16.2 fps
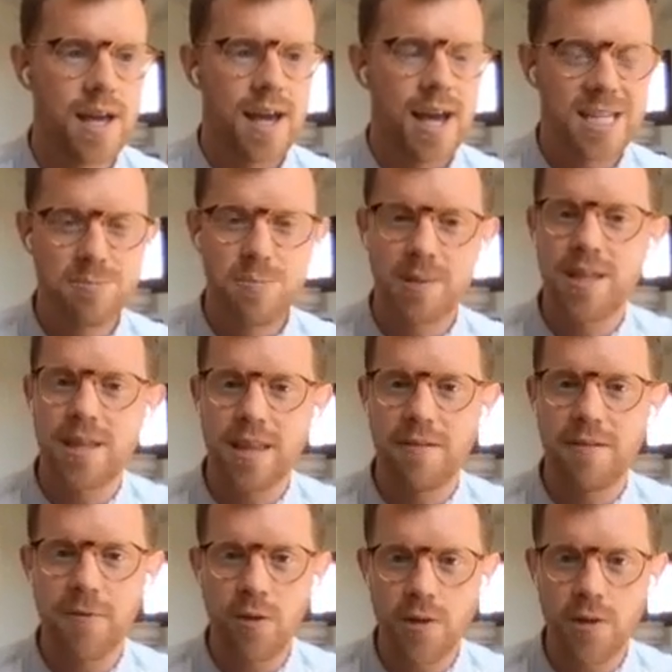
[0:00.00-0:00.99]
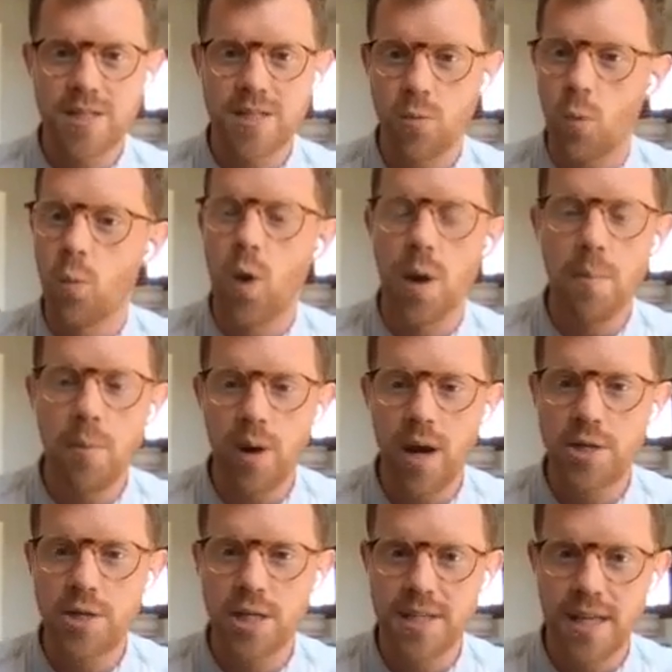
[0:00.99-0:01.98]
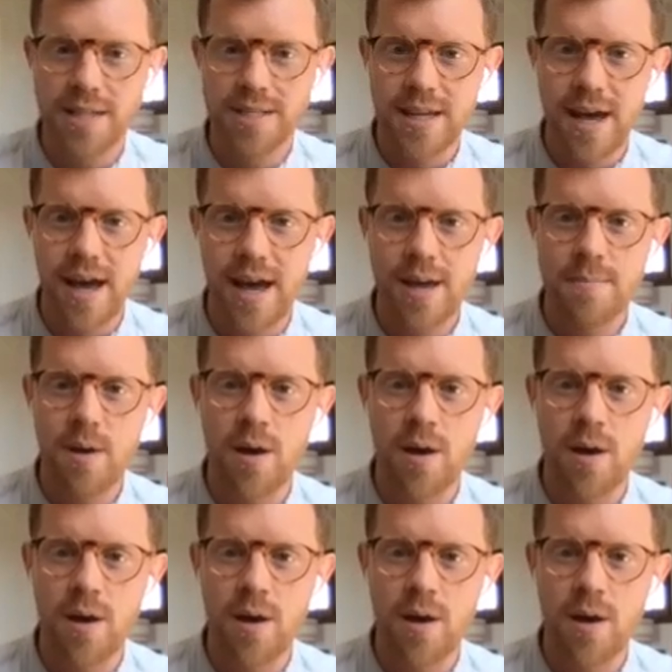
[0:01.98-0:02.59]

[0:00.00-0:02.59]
has been that they focused one project at a time